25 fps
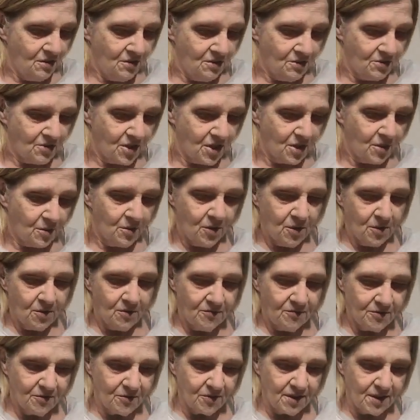So
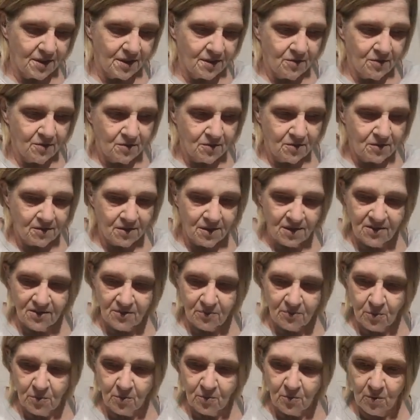hopefully
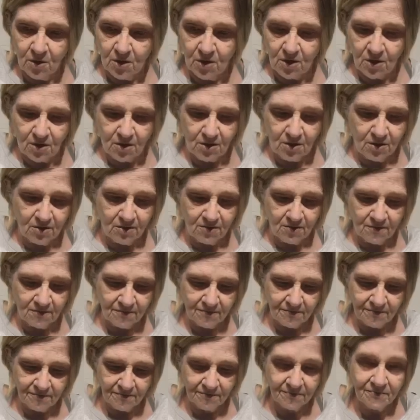this will work.
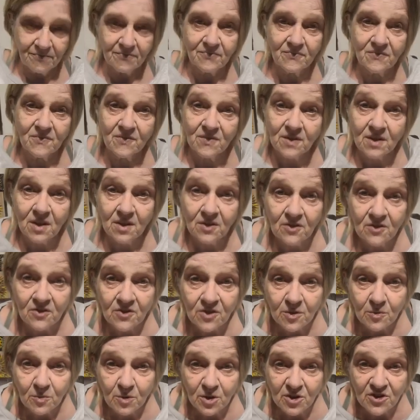
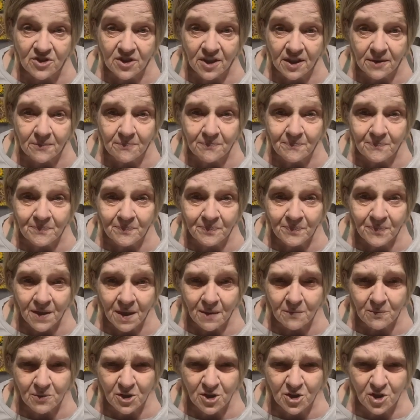So we'll see.
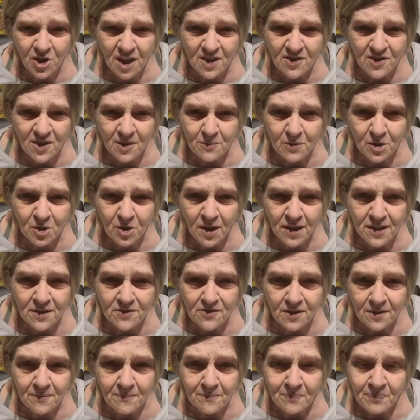I'm going to try something
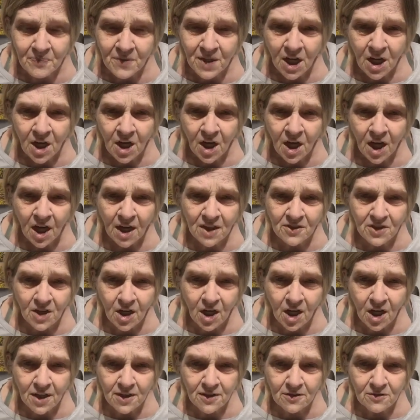crazy. Hi,
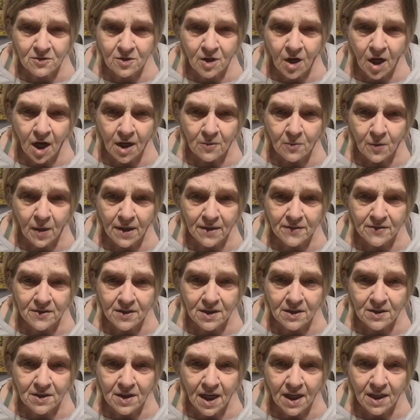Donna. Hi,
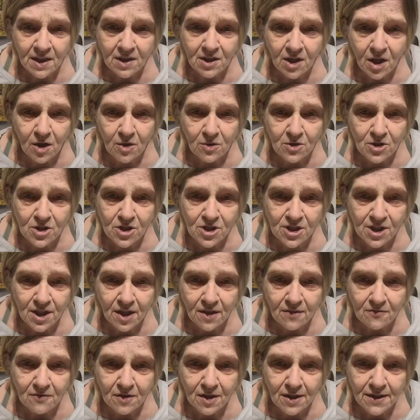Wendy. Hello,
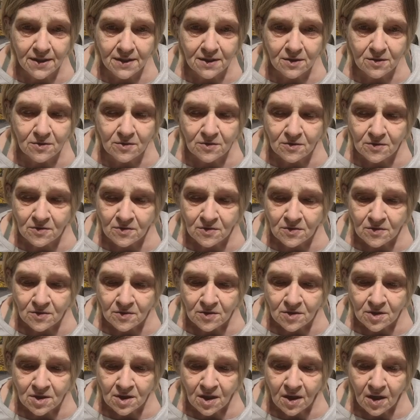Sherry.
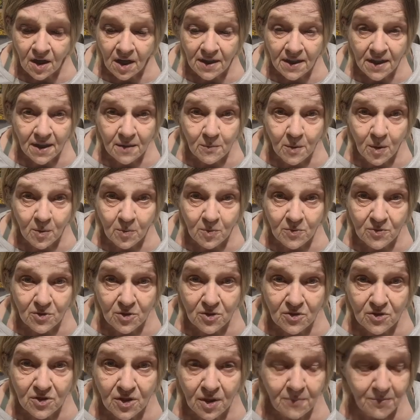I'm going to
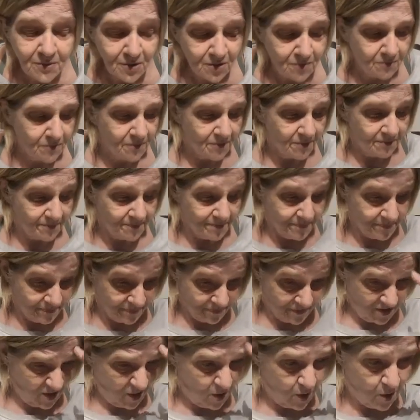do something
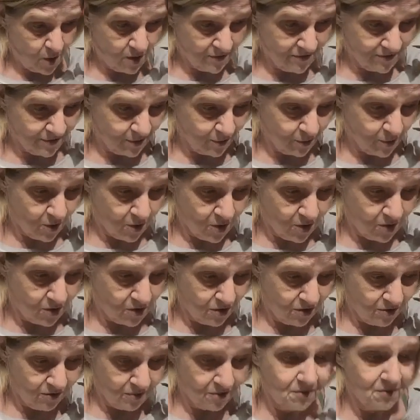off the
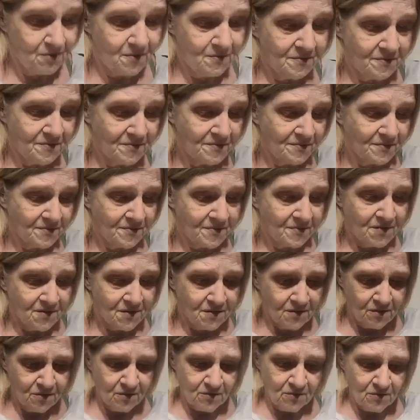wall,
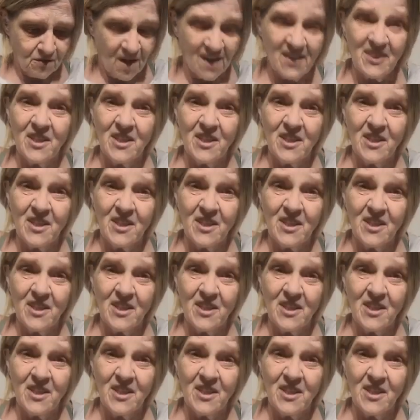I